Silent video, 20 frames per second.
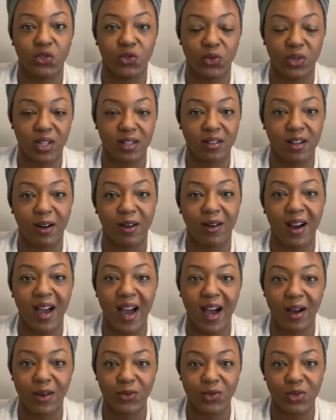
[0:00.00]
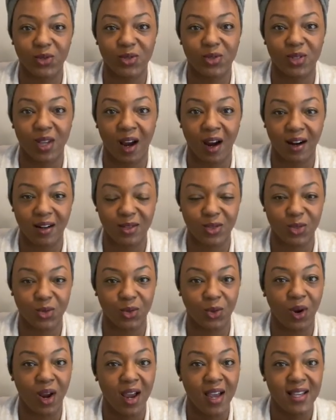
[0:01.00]
you can learn how to start
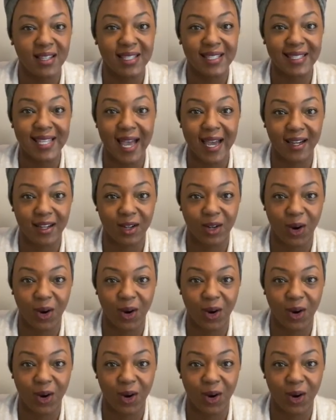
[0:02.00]
to set